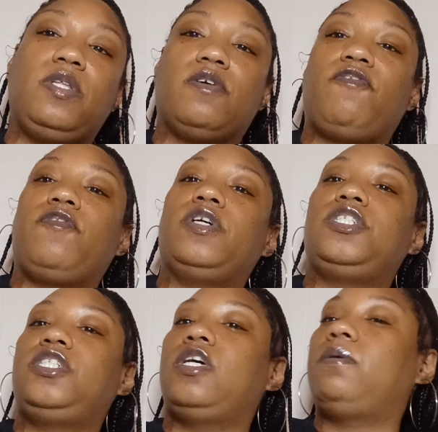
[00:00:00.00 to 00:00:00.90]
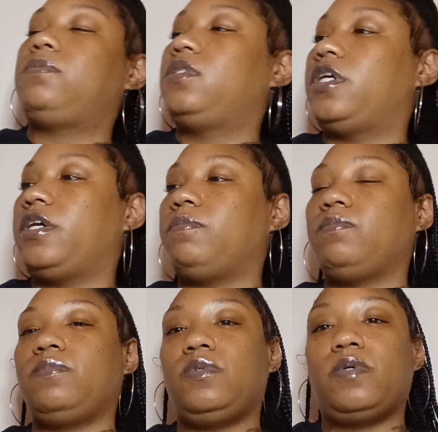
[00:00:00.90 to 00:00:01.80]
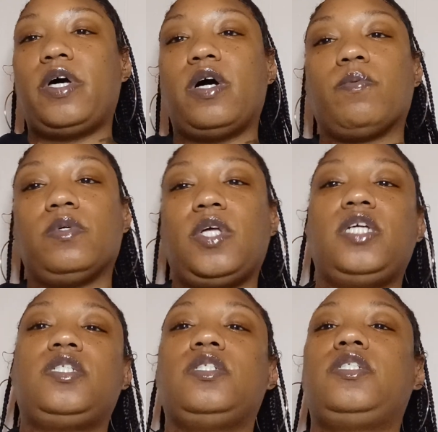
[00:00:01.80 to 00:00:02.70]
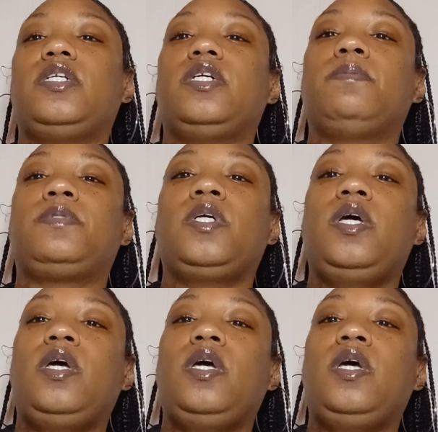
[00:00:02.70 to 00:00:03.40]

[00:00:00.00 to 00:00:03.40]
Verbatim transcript: their friendships, their uh, relationships,